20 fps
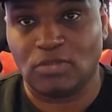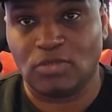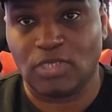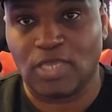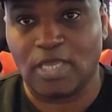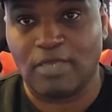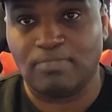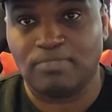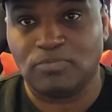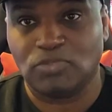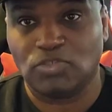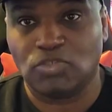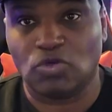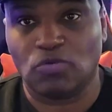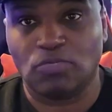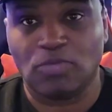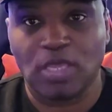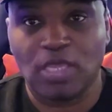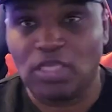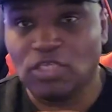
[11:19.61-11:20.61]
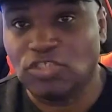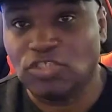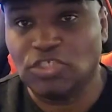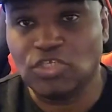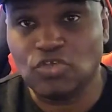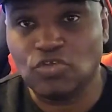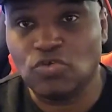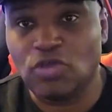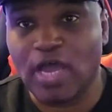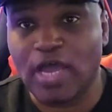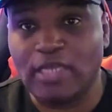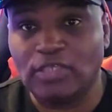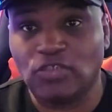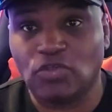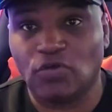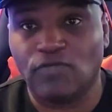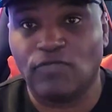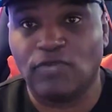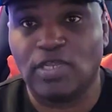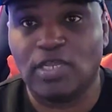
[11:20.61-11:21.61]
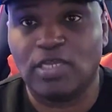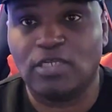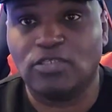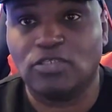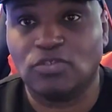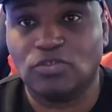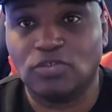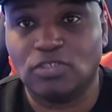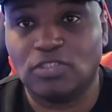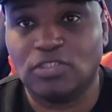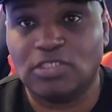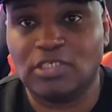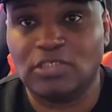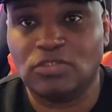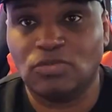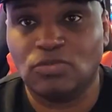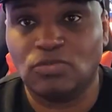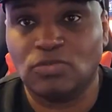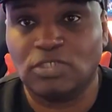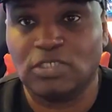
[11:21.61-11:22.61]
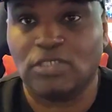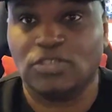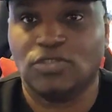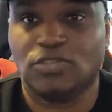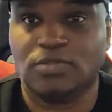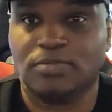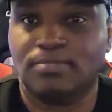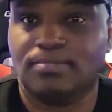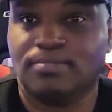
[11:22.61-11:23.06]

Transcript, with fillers: Okay, so see you guys over there to the T2 section.